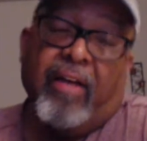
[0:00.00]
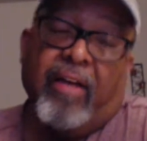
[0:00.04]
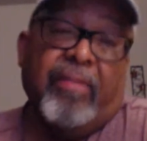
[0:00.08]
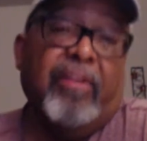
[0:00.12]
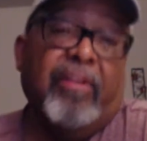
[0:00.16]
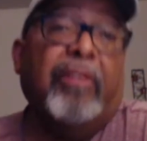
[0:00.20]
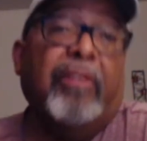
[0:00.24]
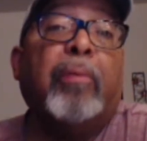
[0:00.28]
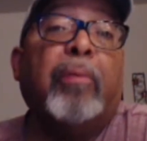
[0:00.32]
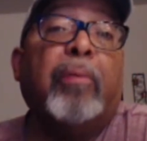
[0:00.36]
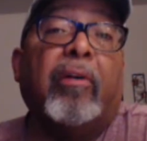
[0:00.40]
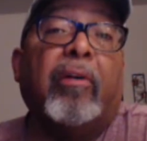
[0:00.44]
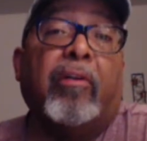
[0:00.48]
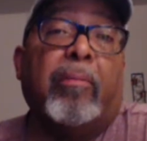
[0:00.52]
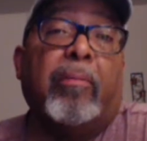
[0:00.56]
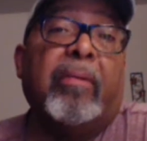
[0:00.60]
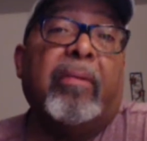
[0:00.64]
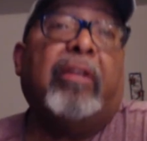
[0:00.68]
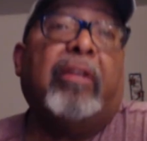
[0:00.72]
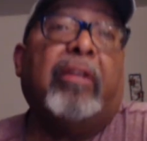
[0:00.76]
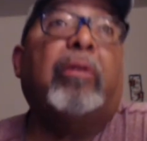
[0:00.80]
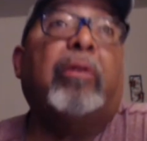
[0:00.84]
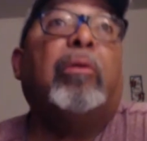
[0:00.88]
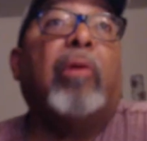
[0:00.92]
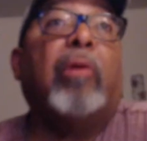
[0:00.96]
This book will
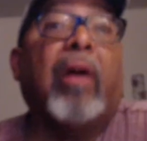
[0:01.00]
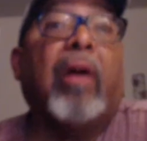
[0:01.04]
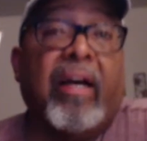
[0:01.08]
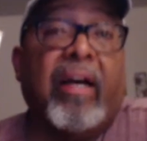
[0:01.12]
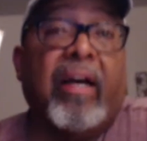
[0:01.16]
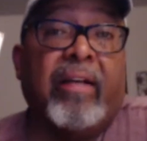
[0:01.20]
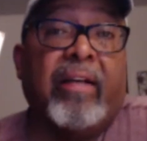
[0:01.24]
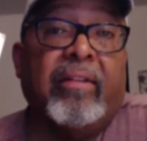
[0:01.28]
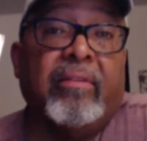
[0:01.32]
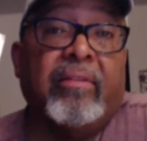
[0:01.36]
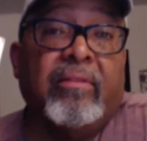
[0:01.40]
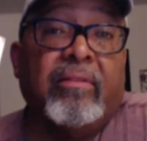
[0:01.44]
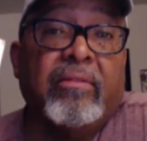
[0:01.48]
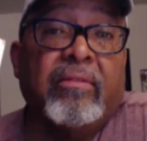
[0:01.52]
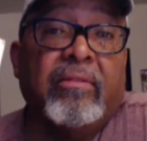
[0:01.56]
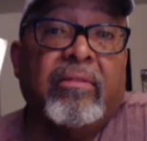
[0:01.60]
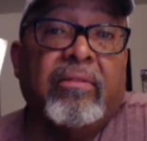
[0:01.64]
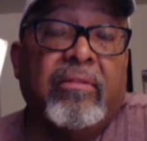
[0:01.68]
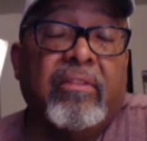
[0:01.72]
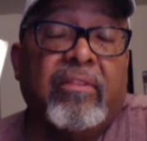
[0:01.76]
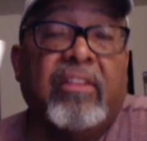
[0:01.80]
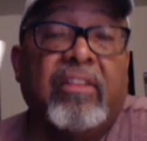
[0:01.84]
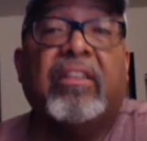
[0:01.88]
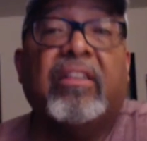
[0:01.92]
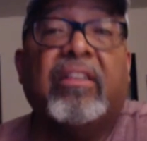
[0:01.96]
make you cry.
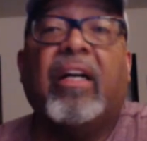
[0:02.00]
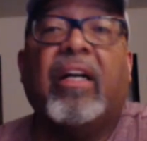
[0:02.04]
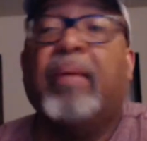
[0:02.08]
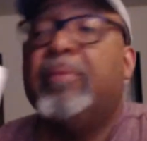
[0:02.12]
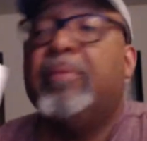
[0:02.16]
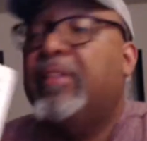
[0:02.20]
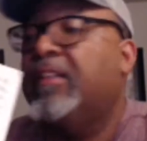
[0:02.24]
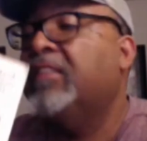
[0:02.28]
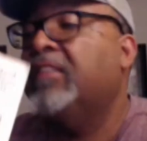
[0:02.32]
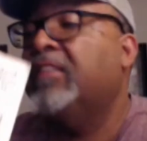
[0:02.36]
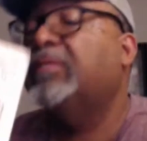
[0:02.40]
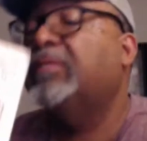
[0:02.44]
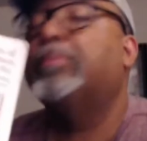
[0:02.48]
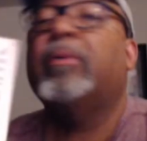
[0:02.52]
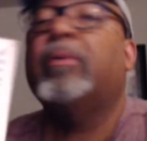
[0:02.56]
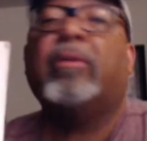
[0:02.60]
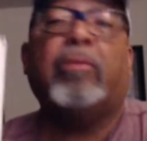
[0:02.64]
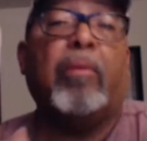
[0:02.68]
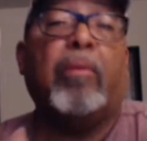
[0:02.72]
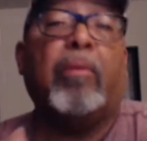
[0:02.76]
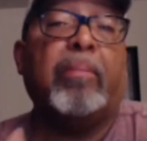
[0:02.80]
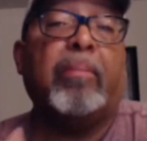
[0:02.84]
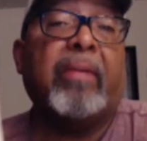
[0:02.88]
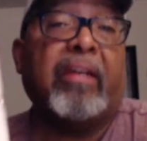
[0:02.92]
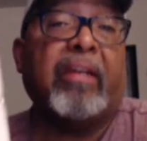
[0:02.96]
This
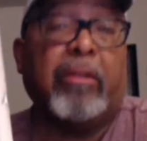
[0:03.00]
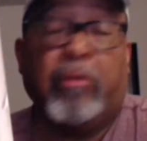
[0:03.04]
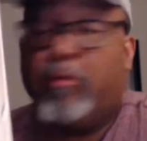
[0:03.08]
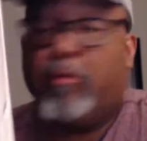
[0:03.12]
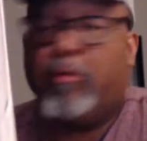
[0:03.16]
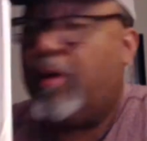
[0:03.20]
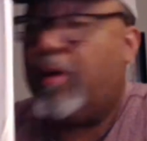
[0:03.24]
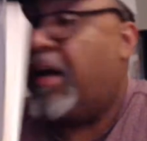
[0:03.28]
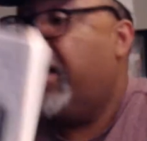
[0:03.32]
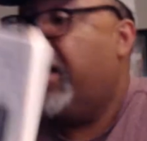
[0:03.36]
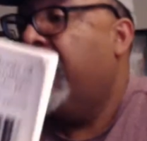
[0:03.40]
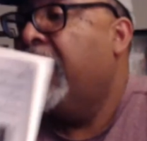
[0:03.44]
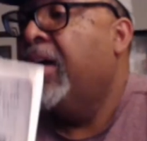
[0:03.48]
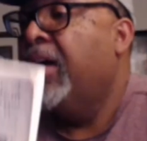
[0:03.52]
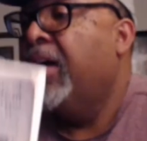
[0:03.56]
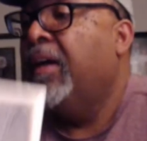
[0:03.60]
book will make you cry.